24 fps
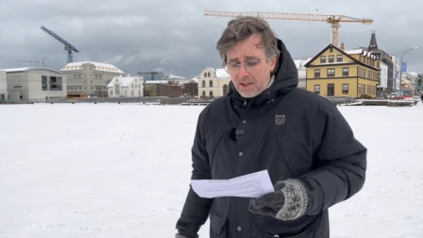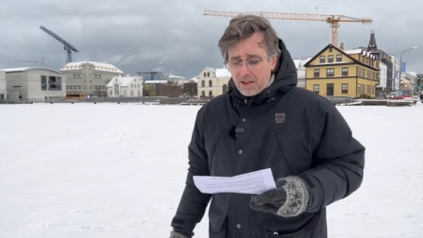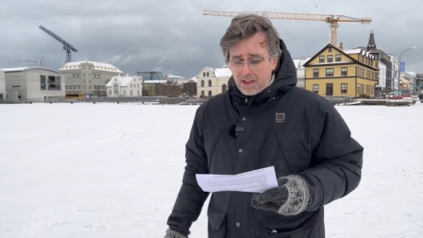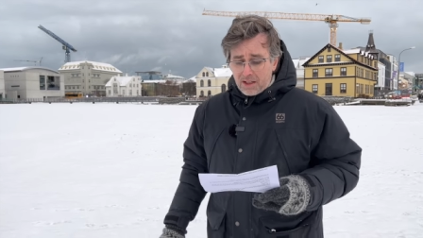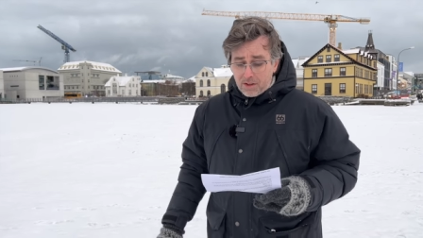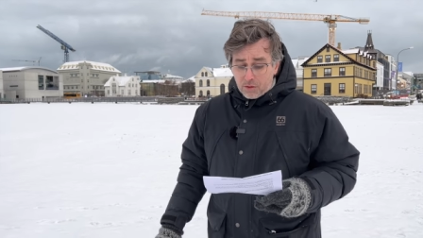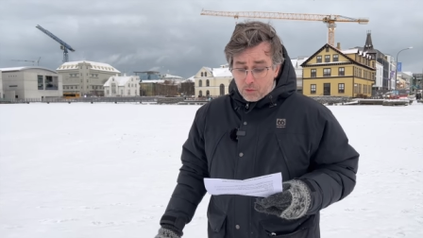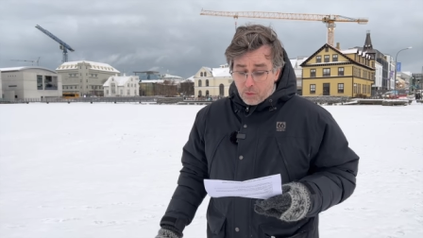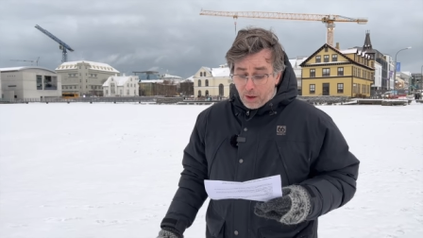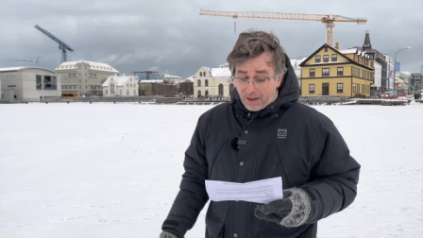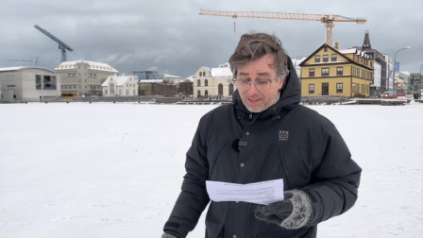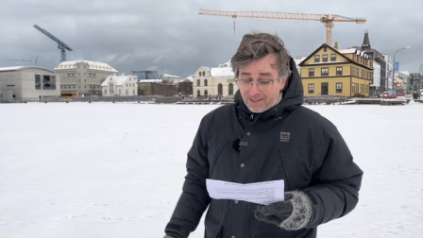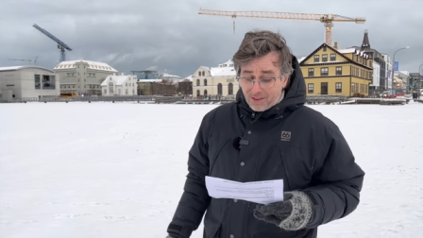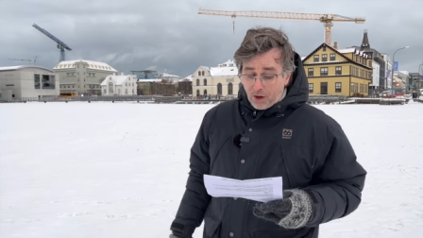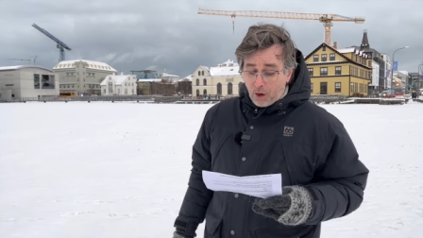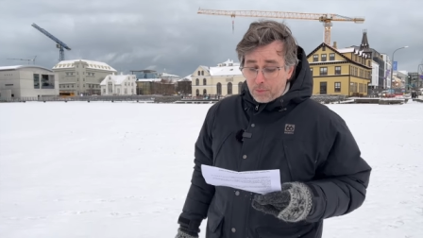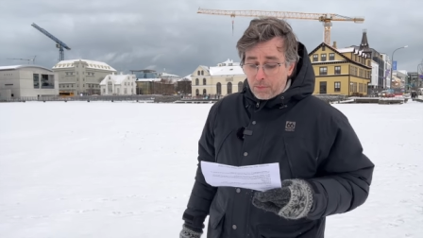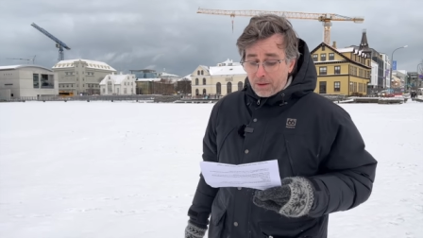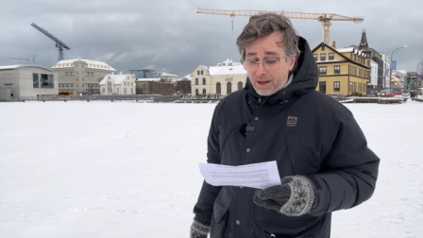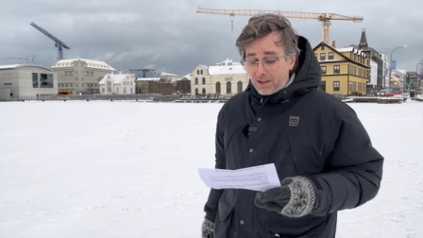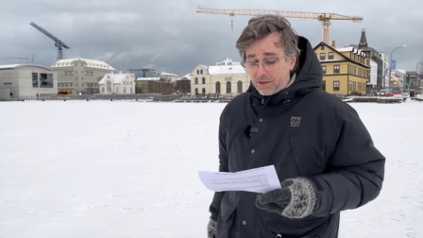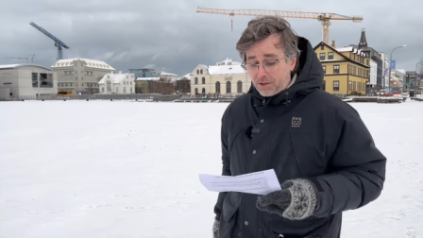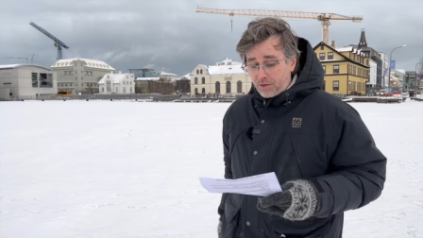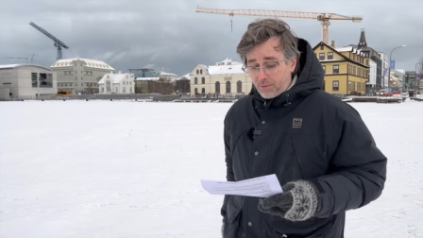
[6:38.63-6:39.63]
it's quite the
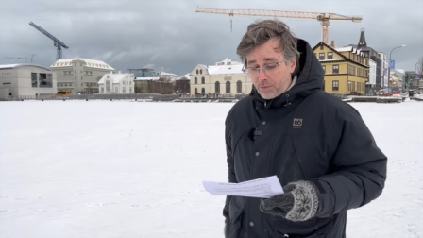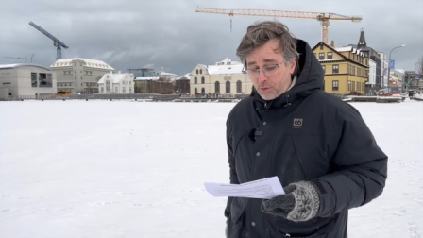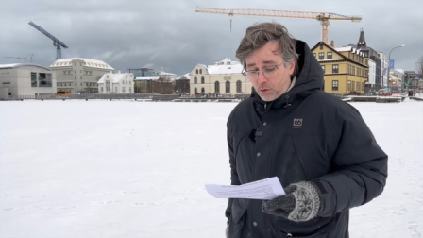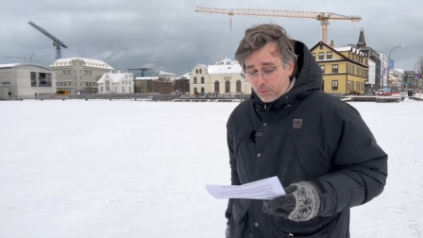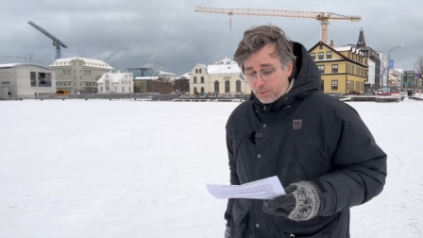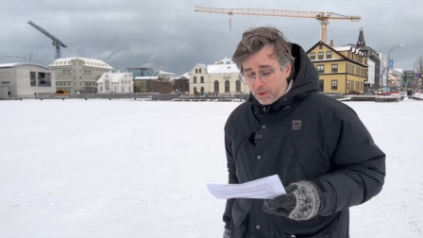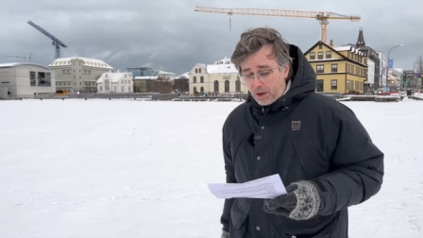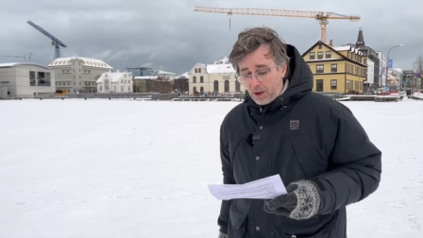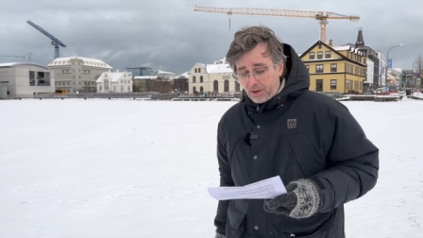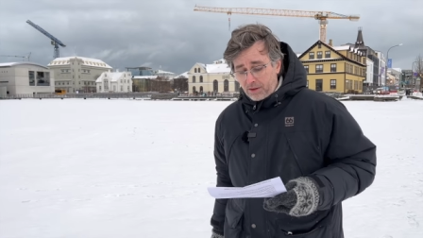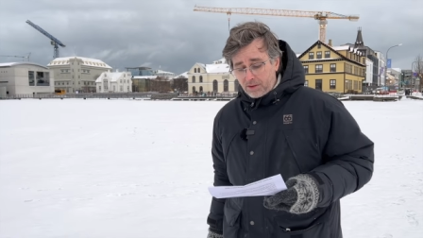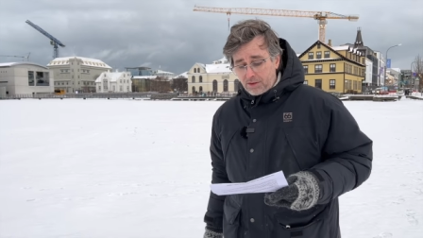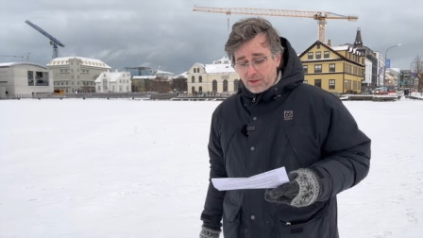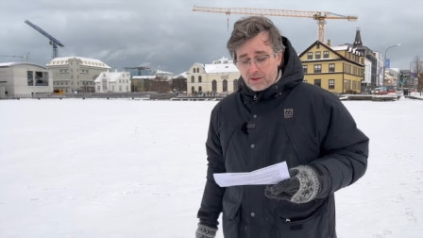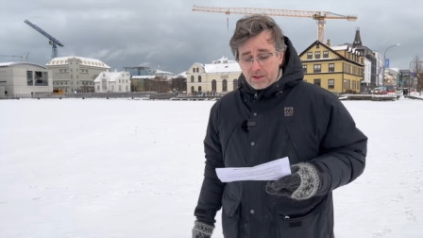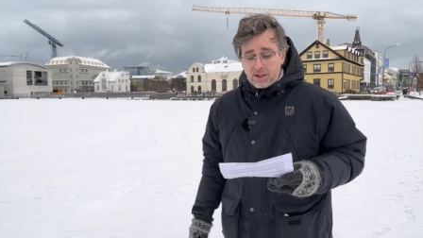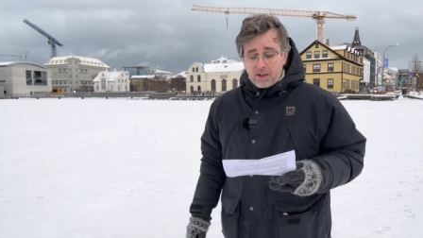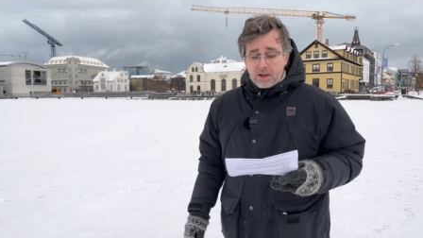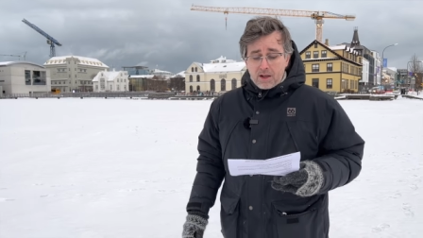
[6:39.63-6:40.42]
operation, to be honest.